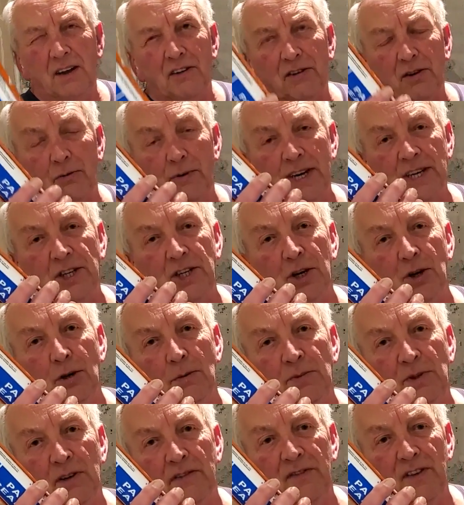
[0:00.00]
3
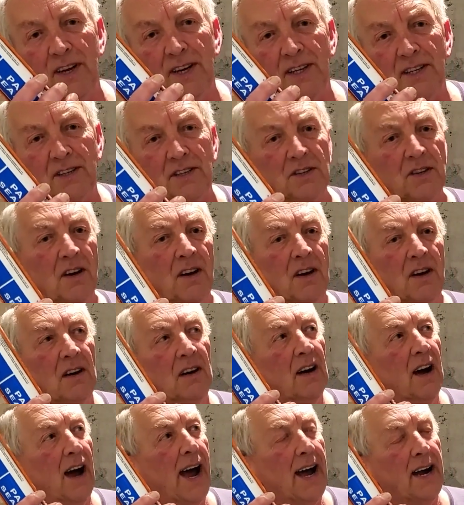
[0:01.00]
tubes of this
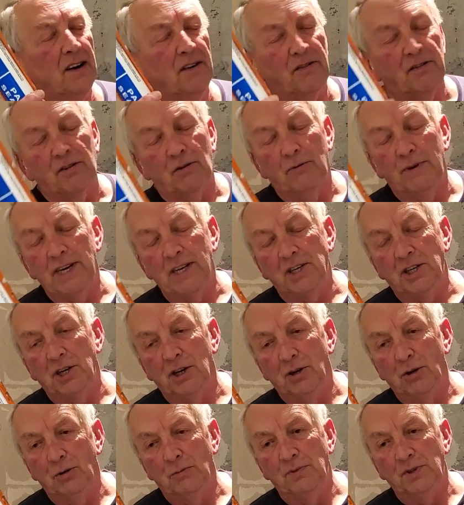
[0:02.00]
and 3
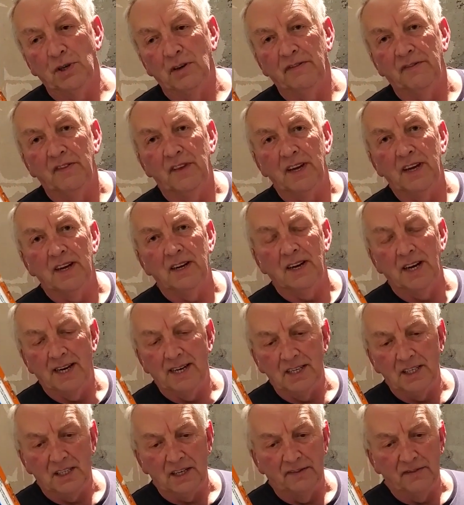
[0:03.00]
tubes of the
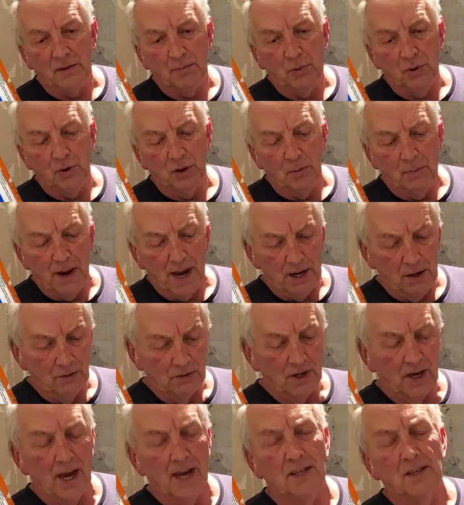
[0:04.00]
adhesive to put the
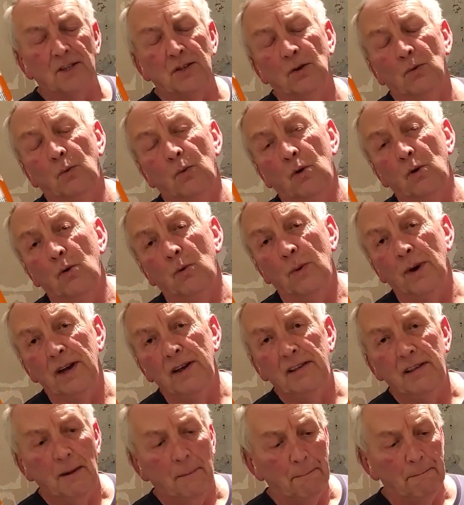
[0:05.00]
panels against the wall
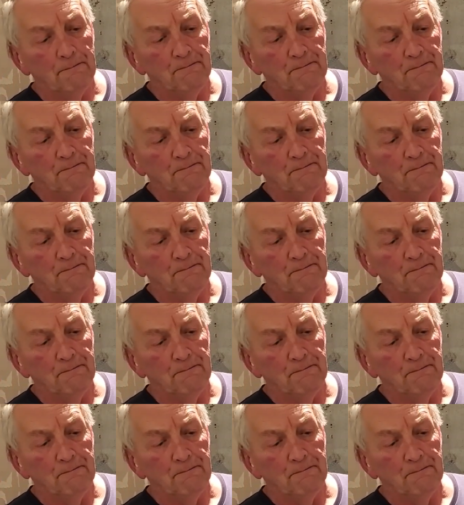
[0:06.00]
with.